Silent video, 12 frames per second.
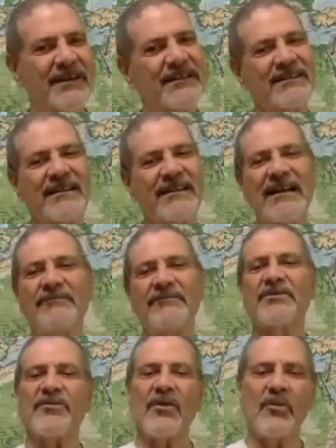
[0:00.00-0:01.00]
rather than have a
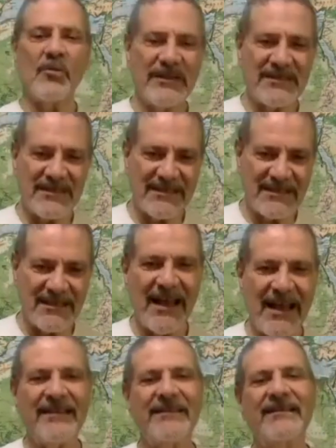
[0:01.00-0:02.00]
throwaway
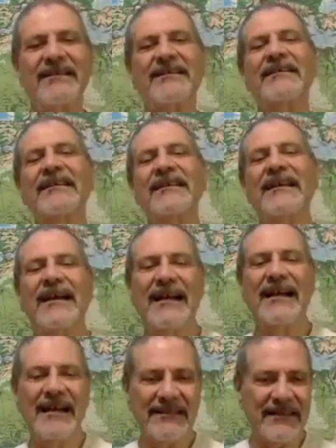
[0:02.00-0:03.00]
society.
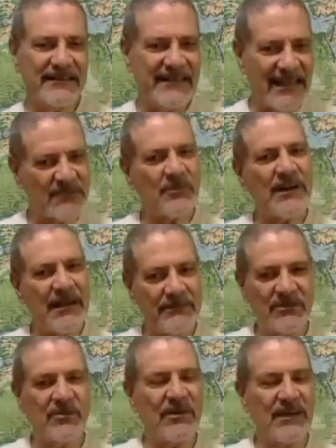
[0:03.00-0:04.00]
That's what I'm
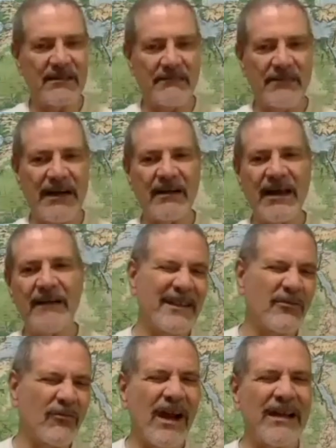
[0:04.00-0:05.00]
talking about.
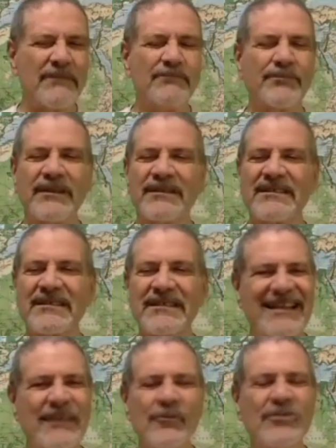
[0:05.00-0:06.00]
They're right, but it's
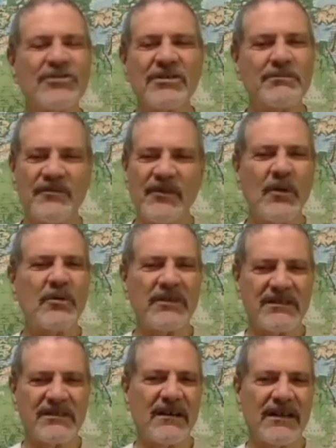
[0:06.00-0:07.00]
not what should be
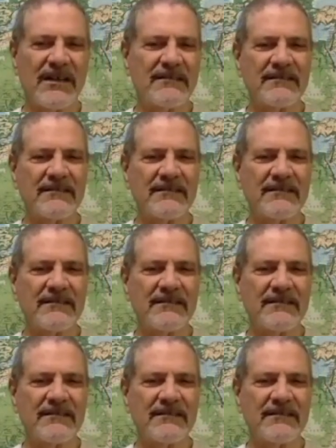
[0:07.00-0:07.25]
focused on